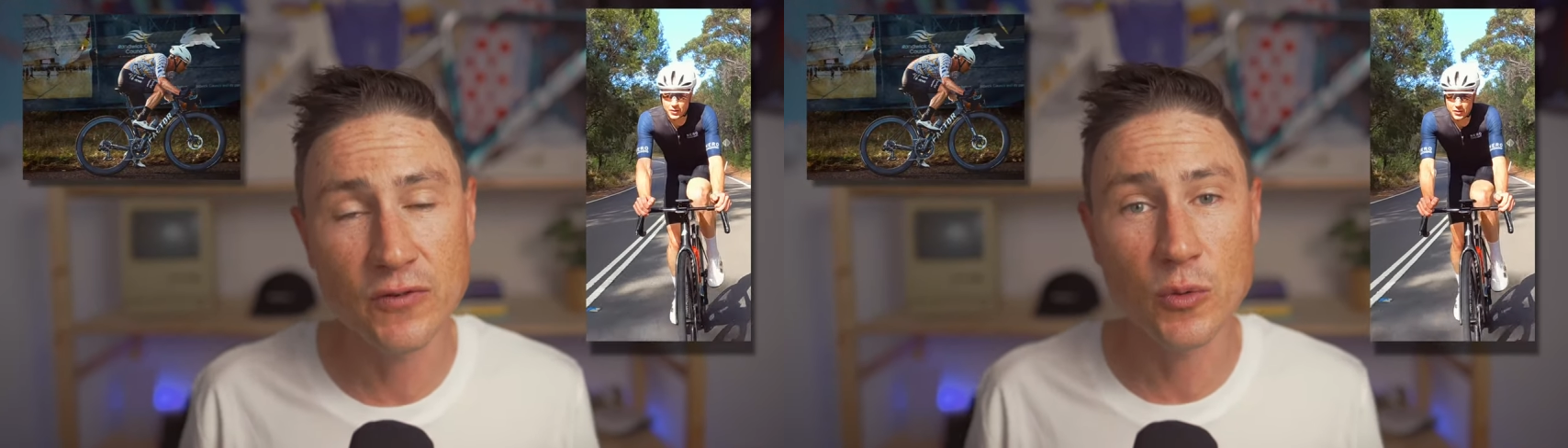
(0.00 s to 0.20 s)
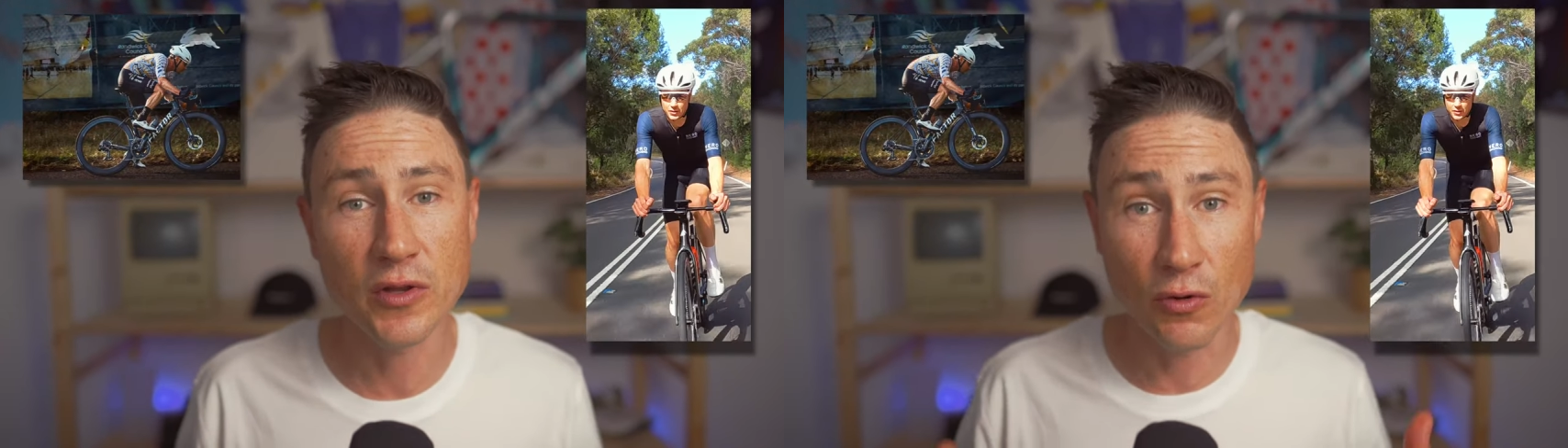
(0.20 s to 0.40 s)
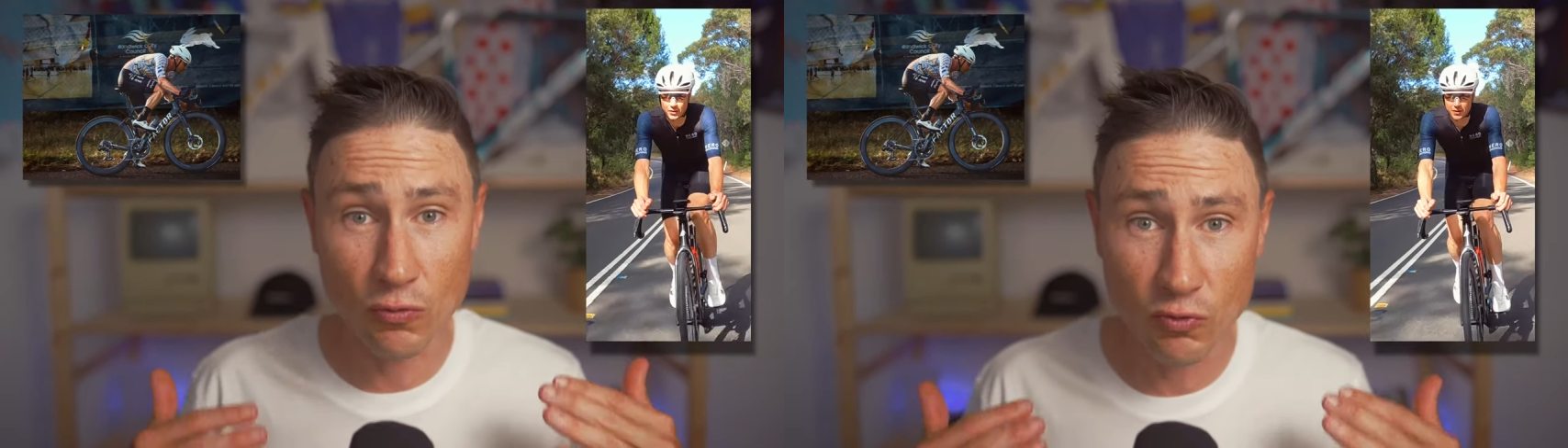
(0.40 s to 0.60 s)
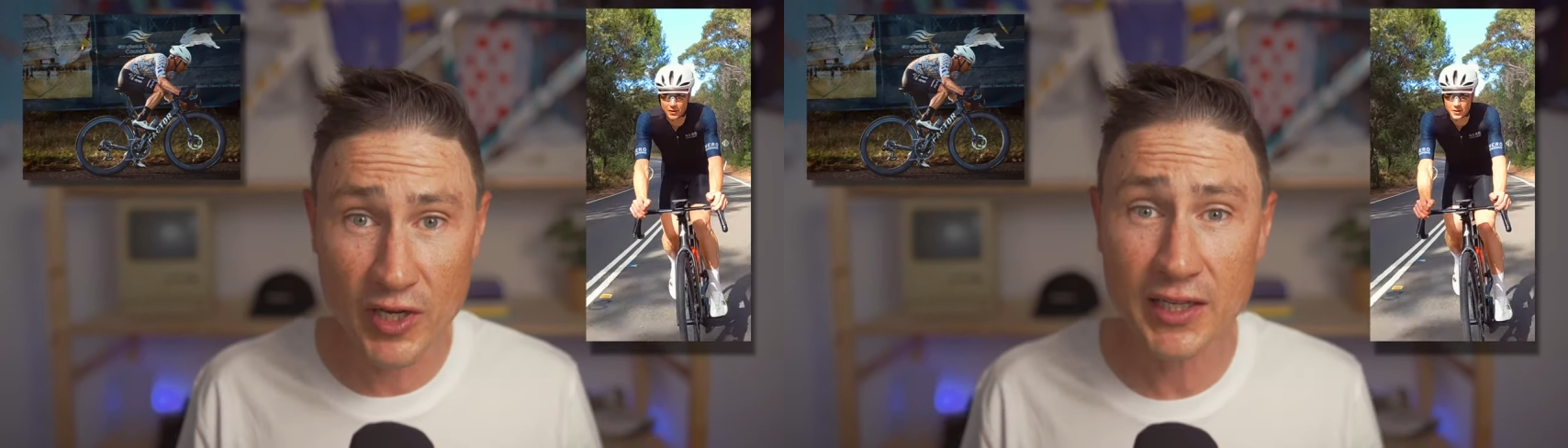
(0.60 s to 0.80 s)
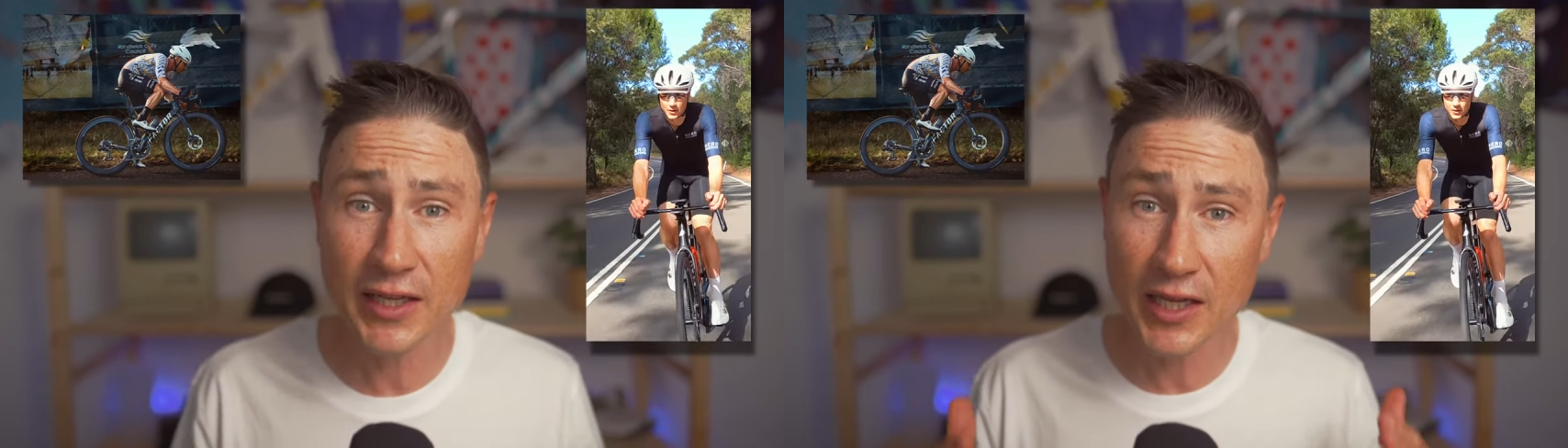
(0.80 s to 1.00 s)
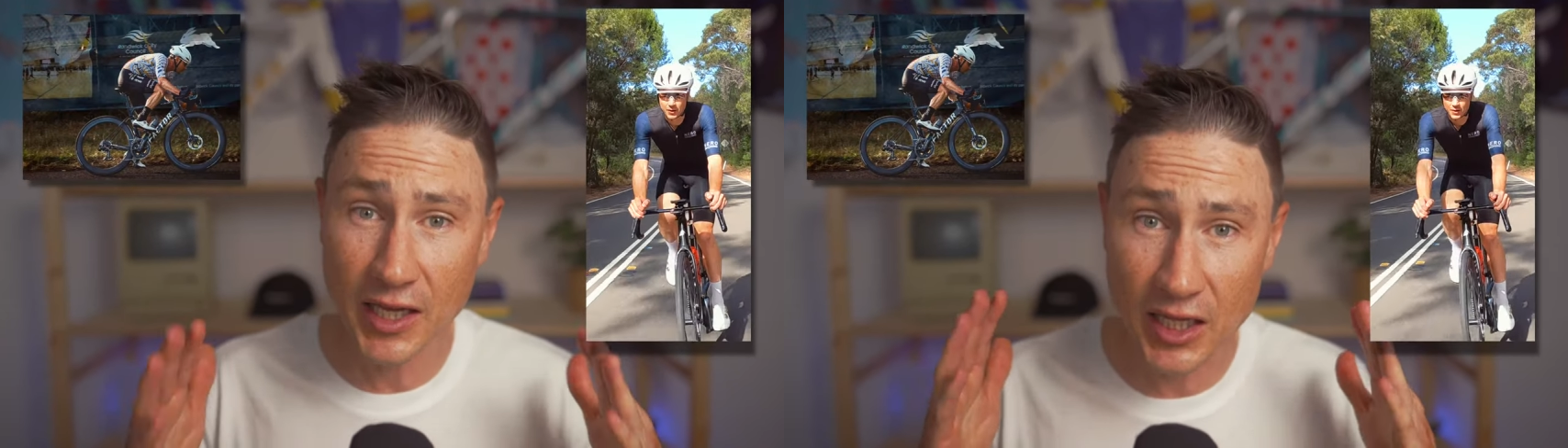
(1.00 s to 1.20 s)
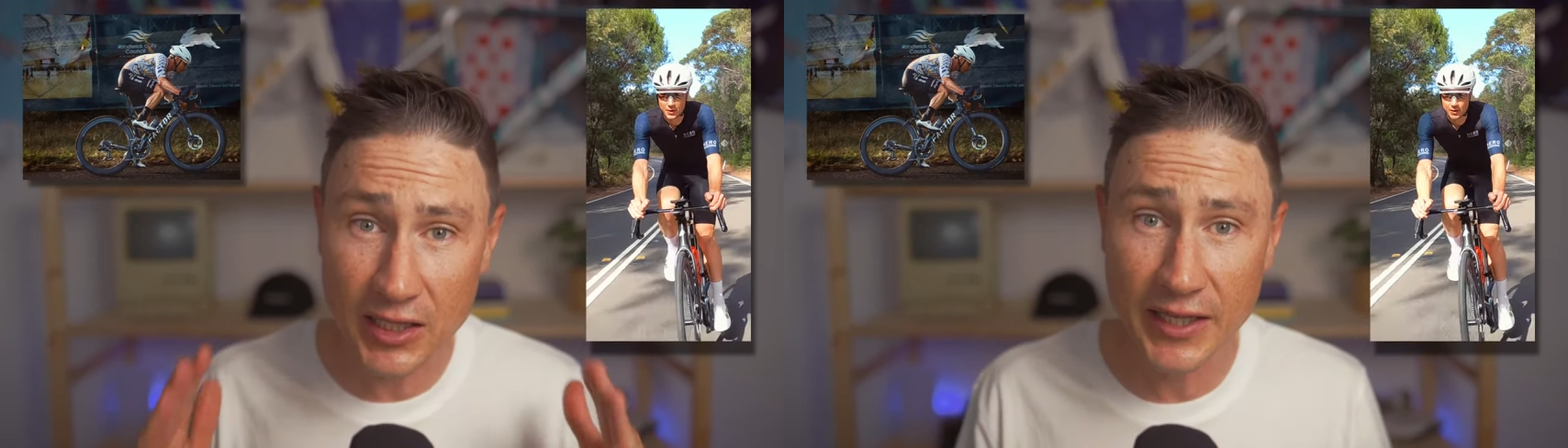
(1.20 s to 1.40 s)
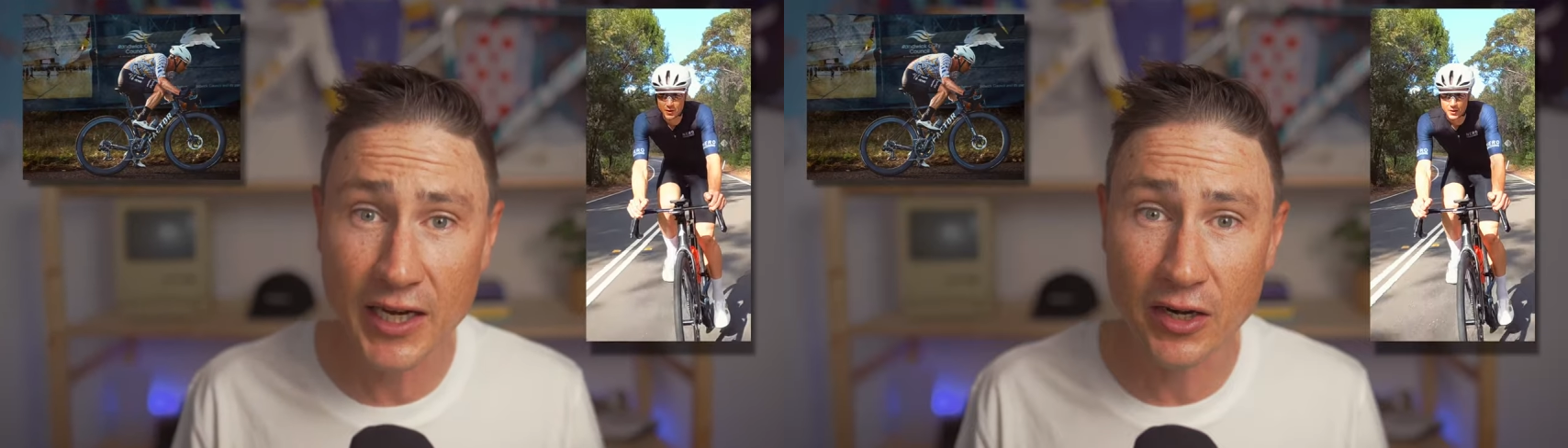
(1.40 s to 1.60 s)
you with a really
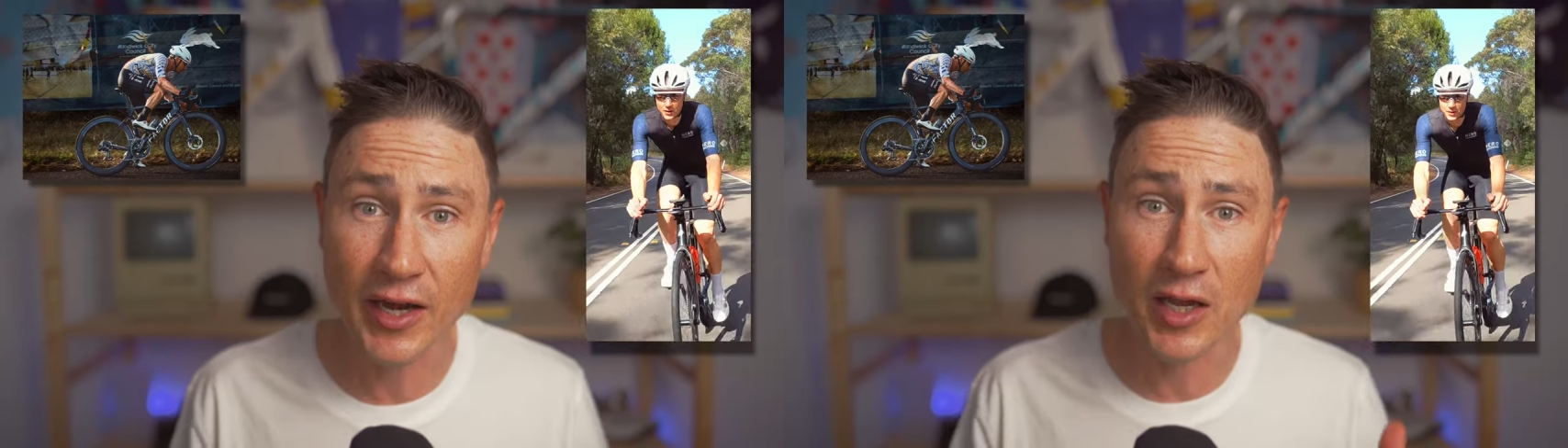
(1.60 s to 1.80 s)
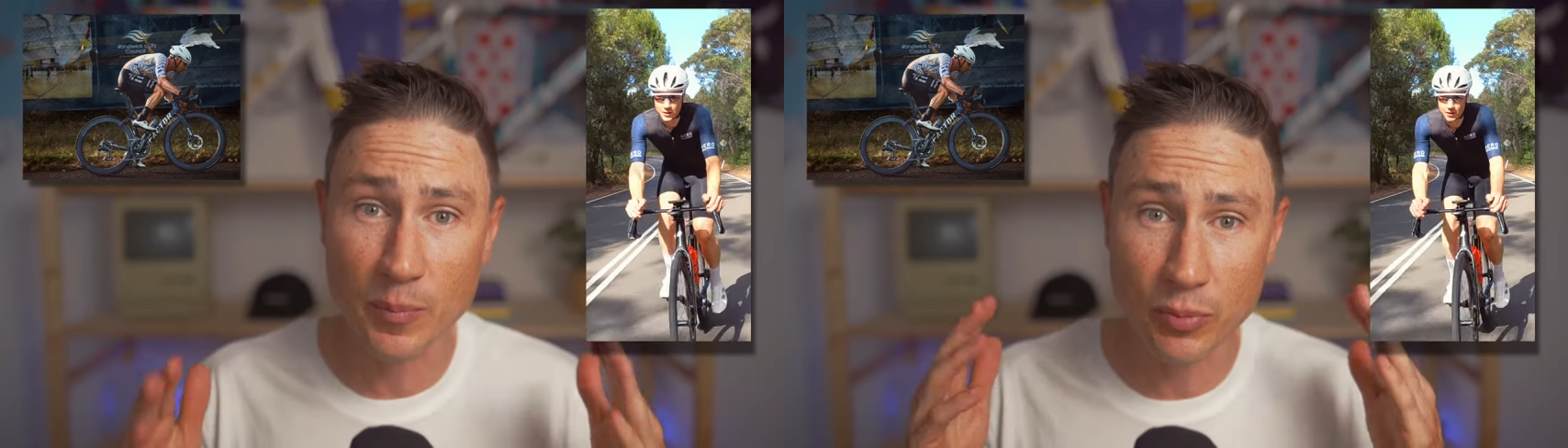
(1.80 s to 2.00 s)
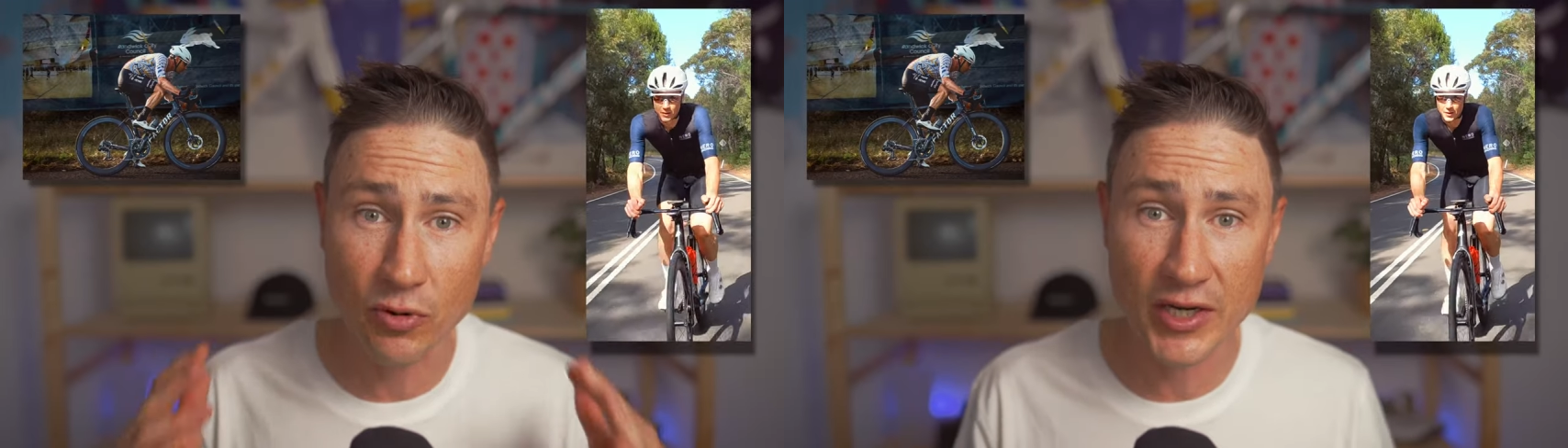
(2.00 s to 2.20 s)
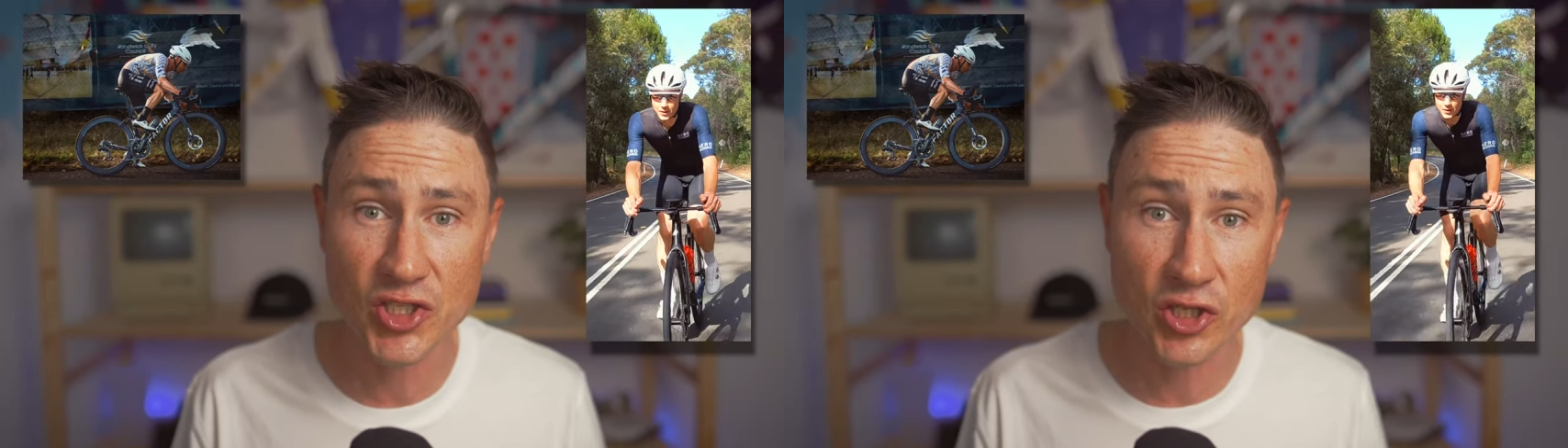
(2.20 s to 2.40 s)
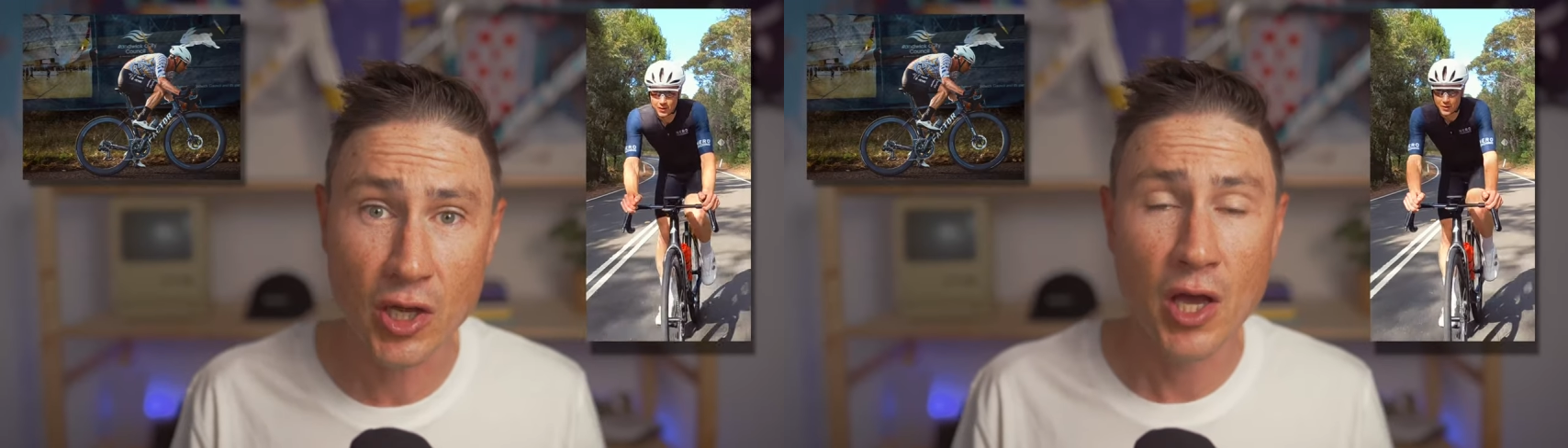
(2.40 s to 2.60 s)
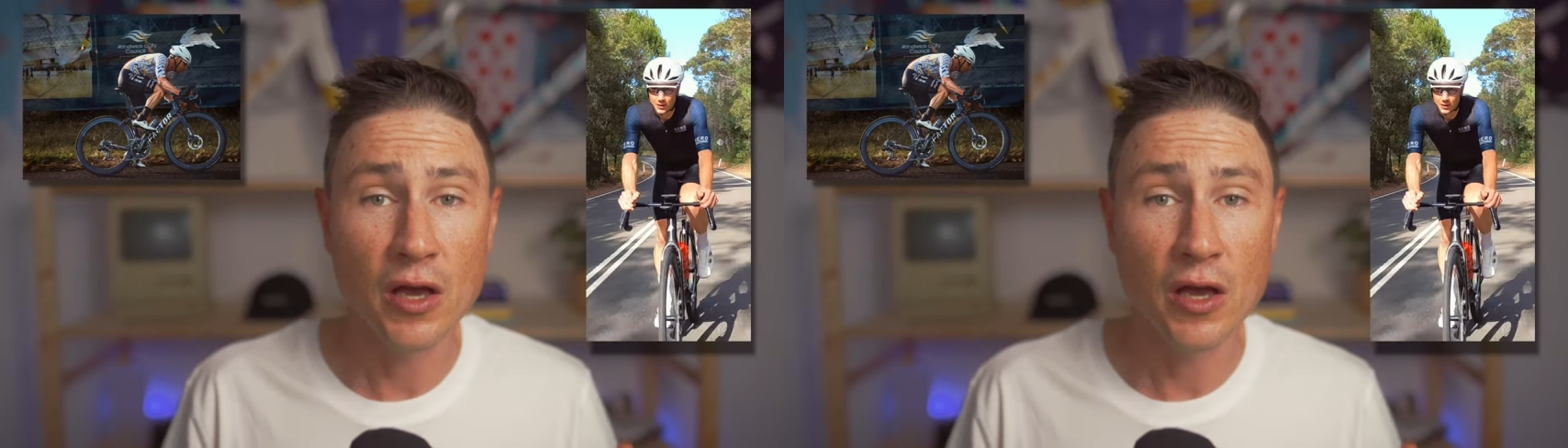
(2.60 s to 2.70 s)
clear impression